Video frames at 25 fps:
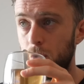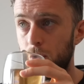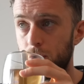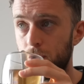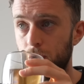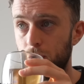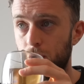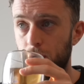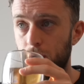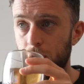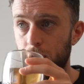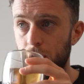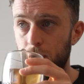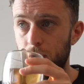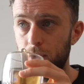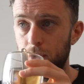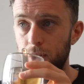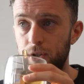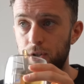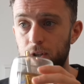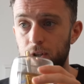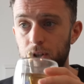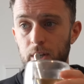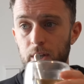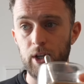So now
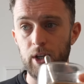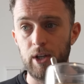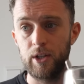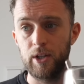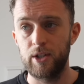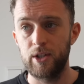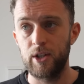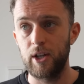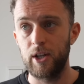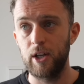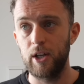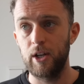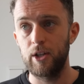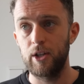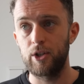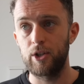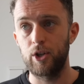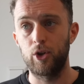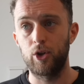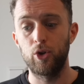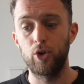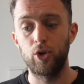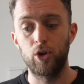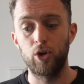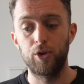it's, it's again is a
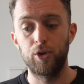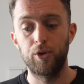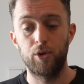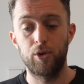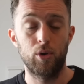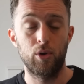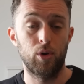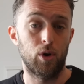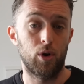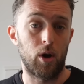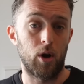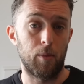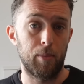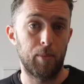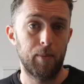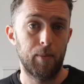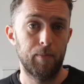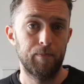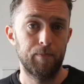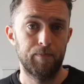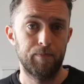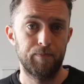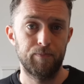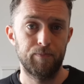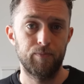good lob.
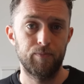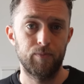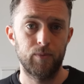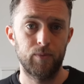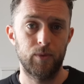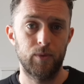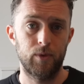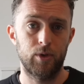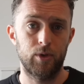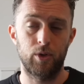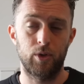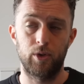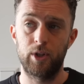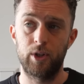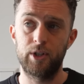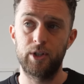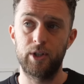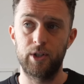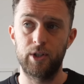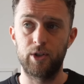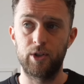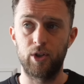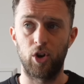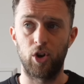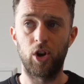So this
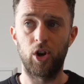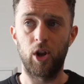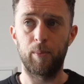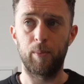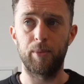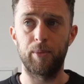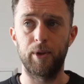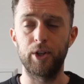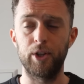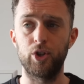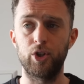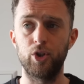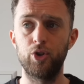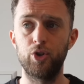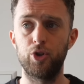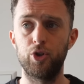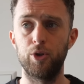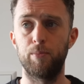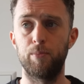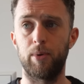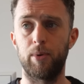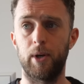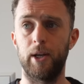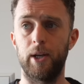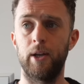is the lob that you
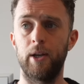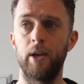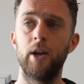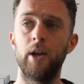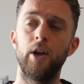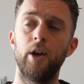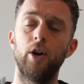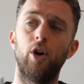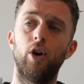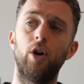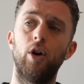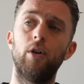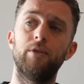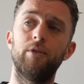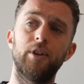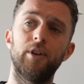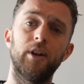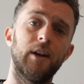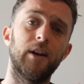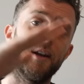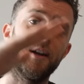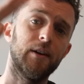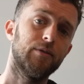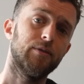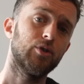should play over the
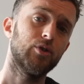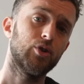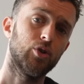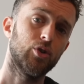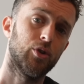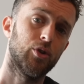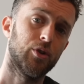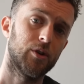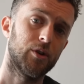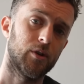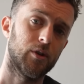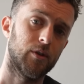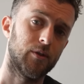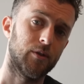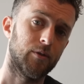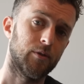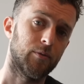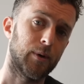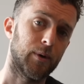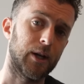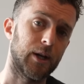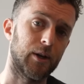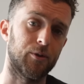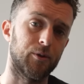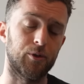left shoulder of the
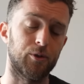player on